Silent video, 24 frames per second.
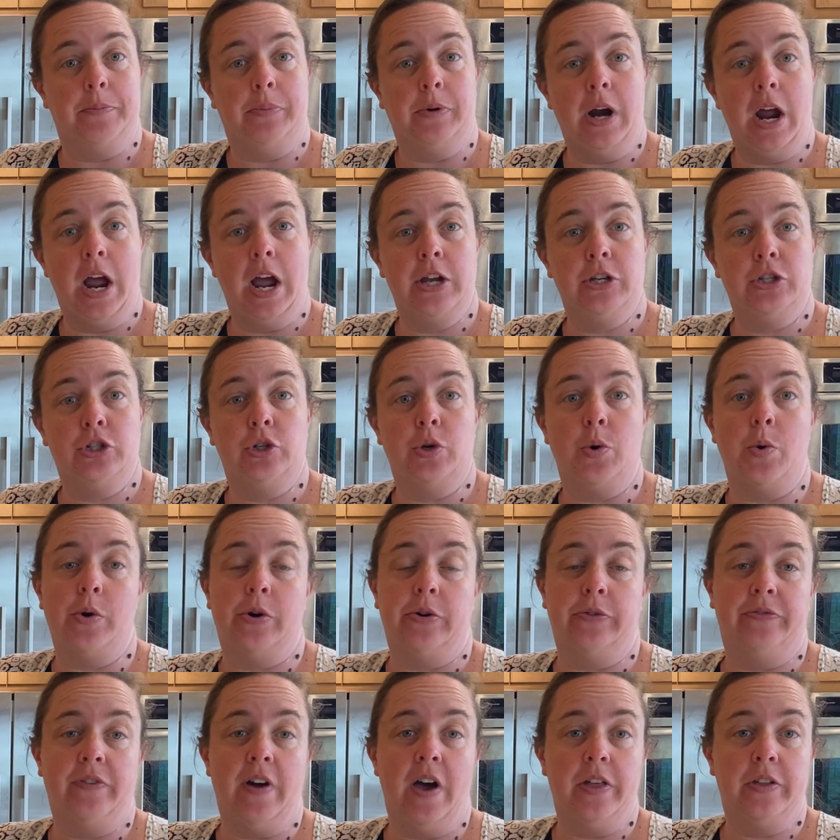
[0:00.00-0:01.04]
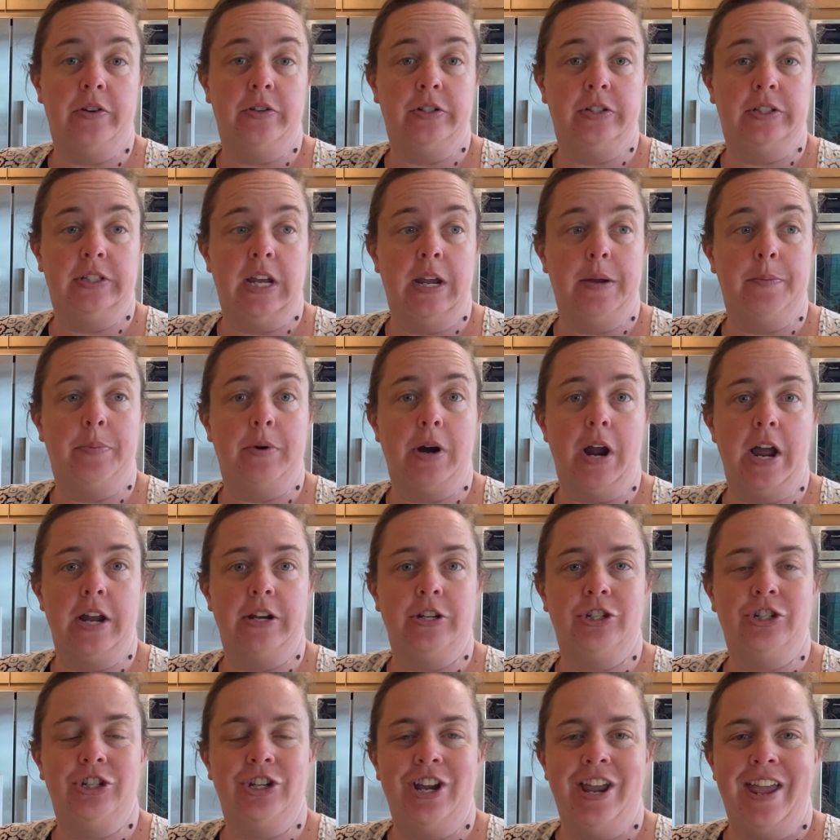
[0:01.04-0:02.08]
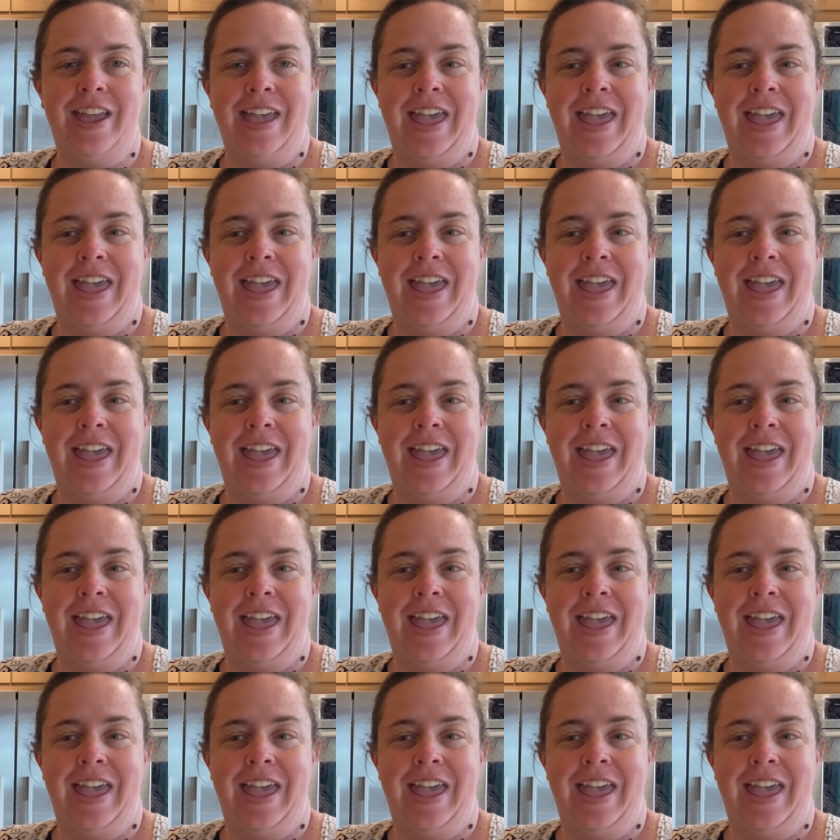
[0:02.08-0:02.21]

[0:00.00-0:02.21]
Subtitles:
brunch or Father's Day brunch.